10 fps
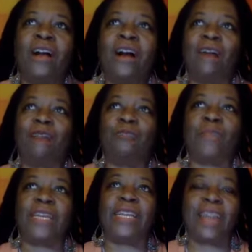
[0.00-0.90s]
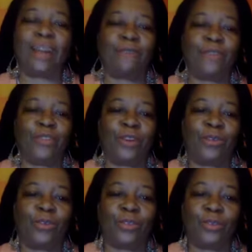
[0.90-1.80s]
um, speaking out for
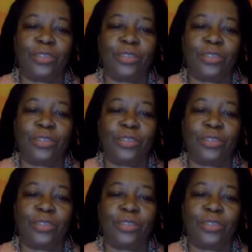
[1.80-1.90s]
those who